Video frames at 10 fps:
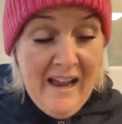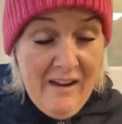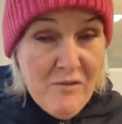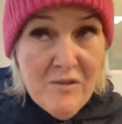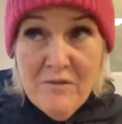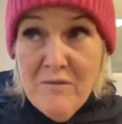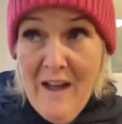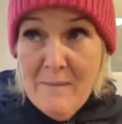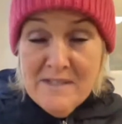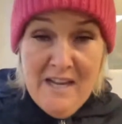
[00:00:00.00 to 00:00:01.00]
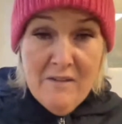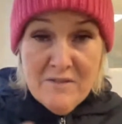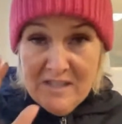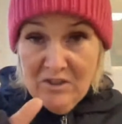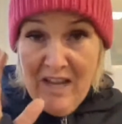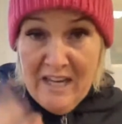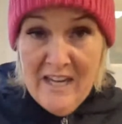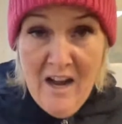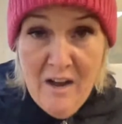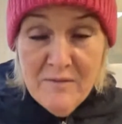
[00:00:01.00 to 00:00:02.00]
I often find myself still
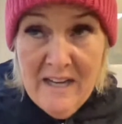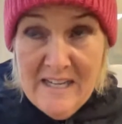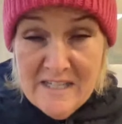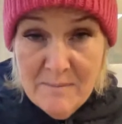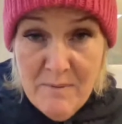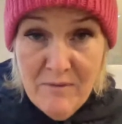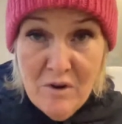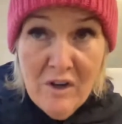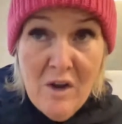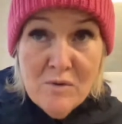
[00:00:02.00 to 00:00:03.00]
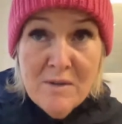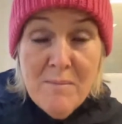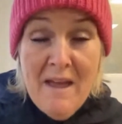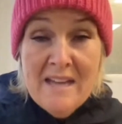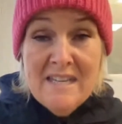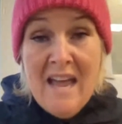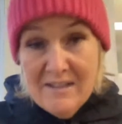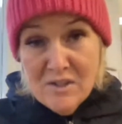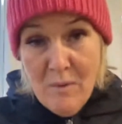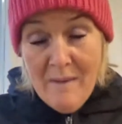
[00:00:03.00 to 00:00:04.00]
necking half a litre before I go to bed,
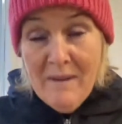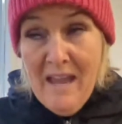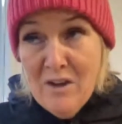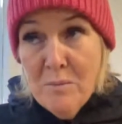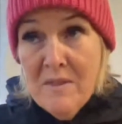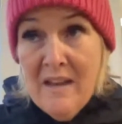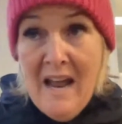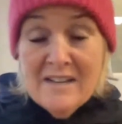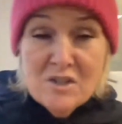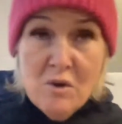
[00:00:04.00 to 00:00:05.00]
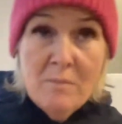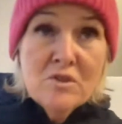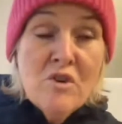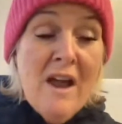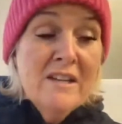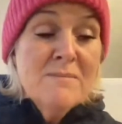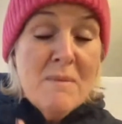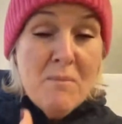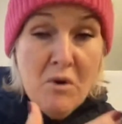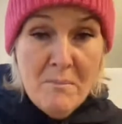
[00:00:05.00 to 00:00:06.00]
hence why I'm getting up in the night. So I'm trying to be
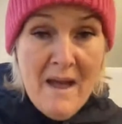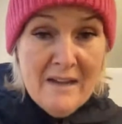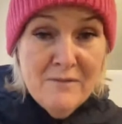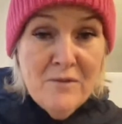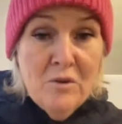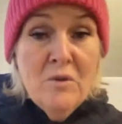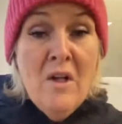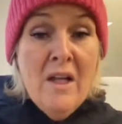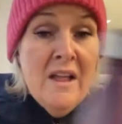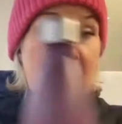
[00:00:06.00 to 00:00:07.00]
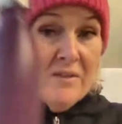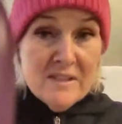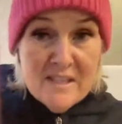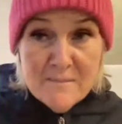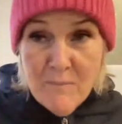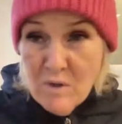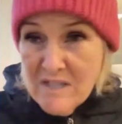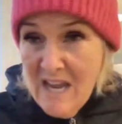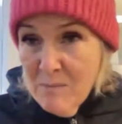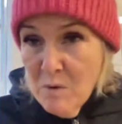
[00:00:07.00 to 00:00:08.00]
more mindful. This isn't what
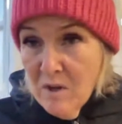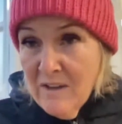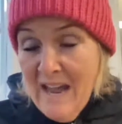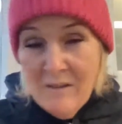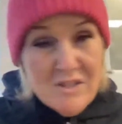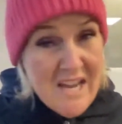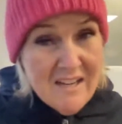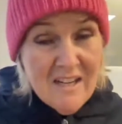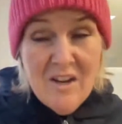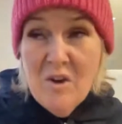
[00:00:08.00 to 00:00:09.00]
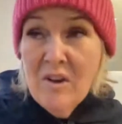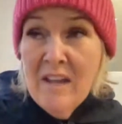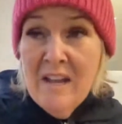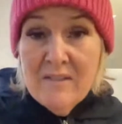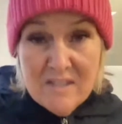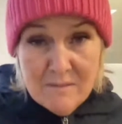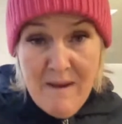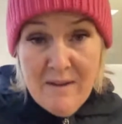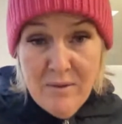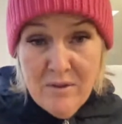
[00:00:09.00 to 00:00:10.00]
time we're on now, 10 o'clock. This is
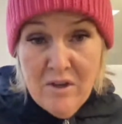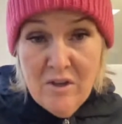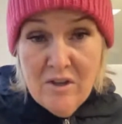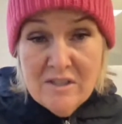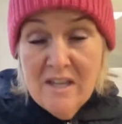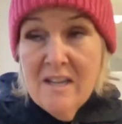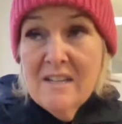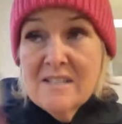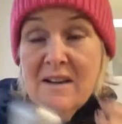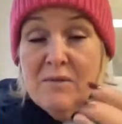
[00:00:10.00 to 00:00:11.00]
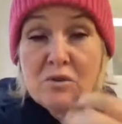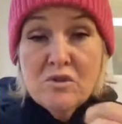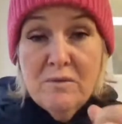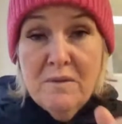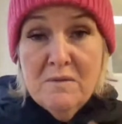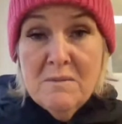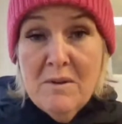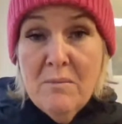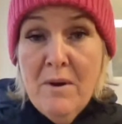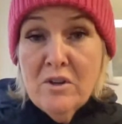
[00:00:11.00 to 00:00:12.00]
my third
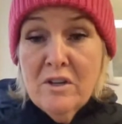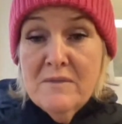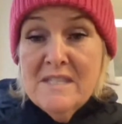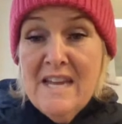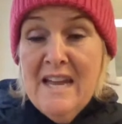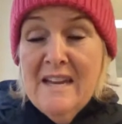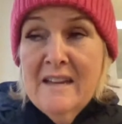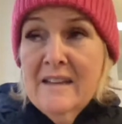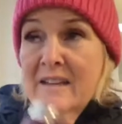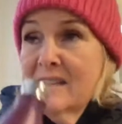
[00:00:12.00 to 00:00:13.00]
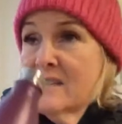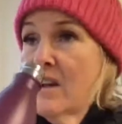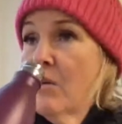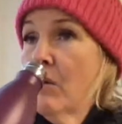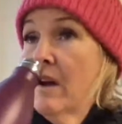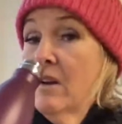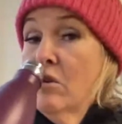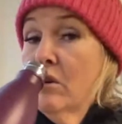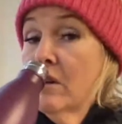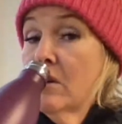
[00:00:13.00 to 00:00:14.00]
750ml bottle of the day. So
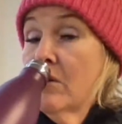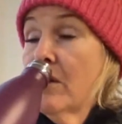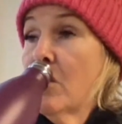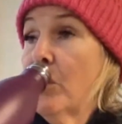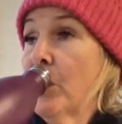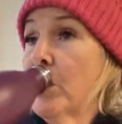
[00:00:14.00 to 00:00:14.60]
look, another